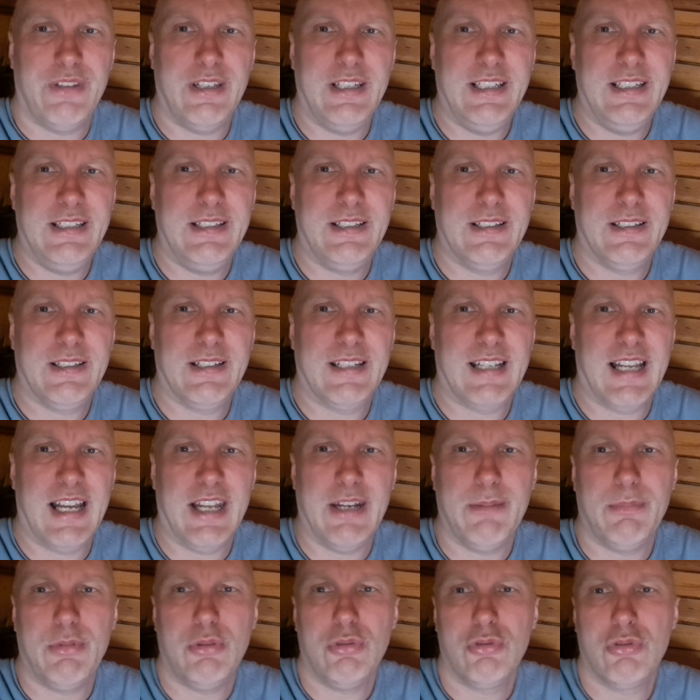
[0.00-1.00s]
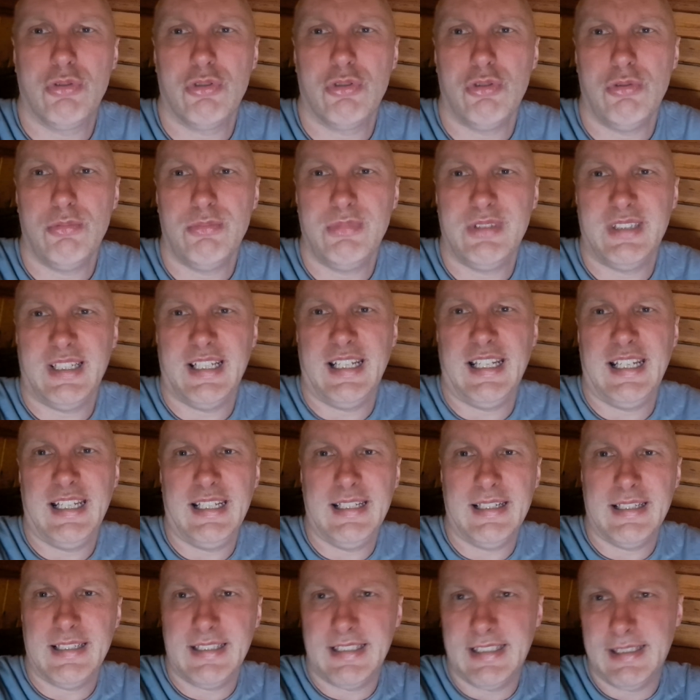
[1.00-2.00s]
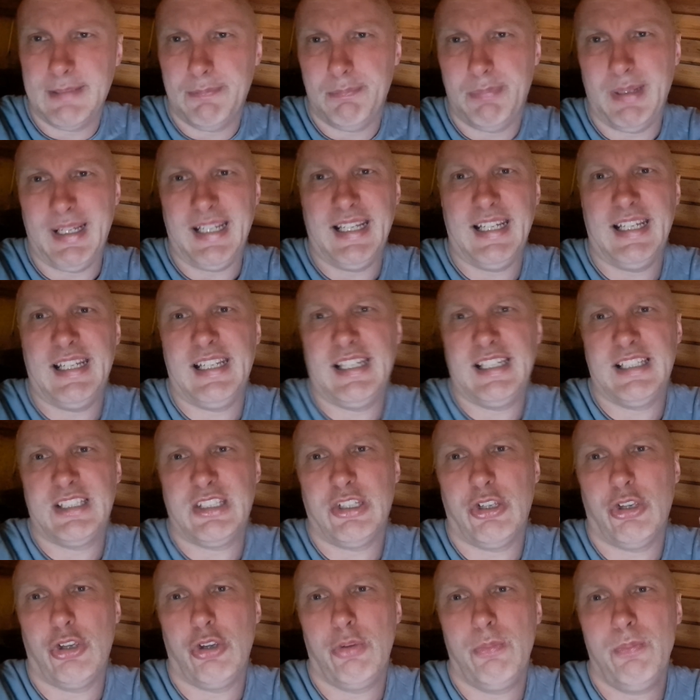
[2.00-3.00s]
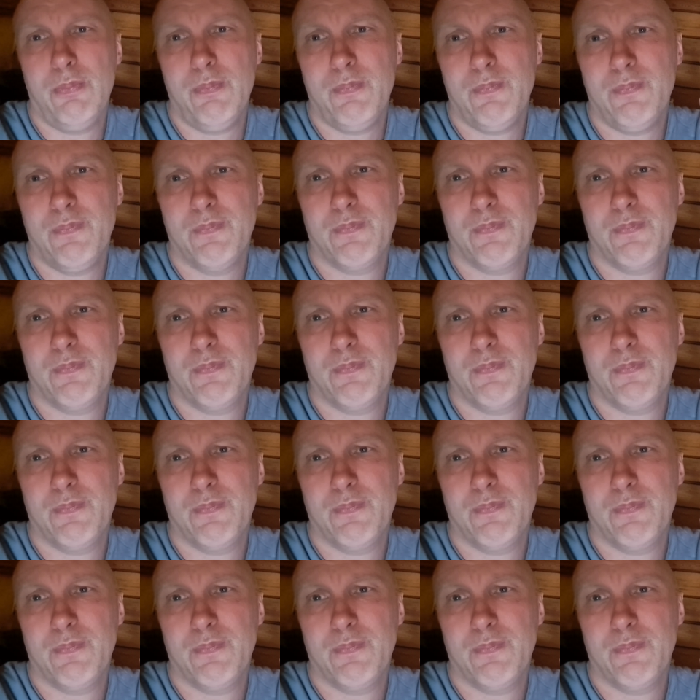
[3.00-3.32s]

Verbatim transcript: This cannibal comes in, spears him,